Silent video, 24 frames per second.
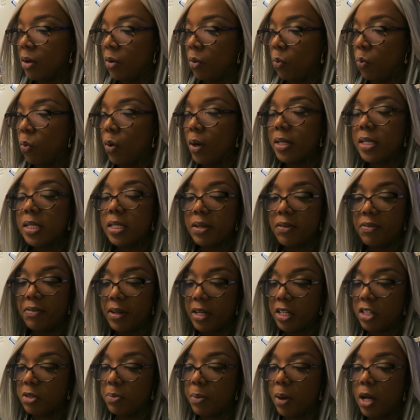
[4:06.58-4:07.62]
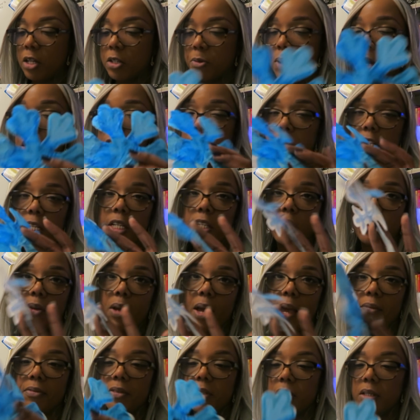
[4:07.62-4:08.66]
once they finish Mod Podging it, you
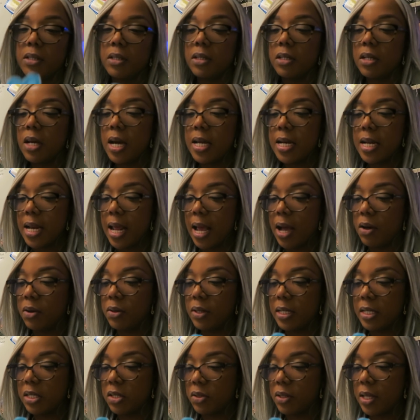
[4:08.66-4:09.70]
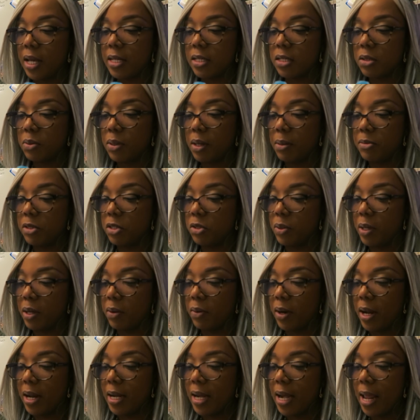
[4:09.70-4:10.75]
have to cut it out, and so that's what I'm doing
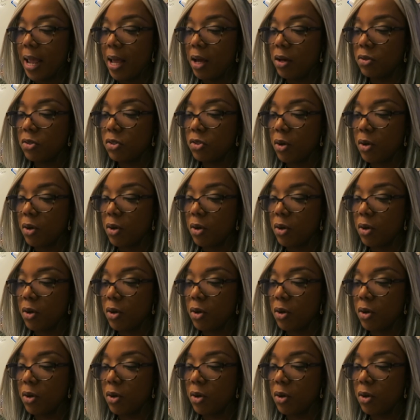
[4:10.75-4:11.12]
right now.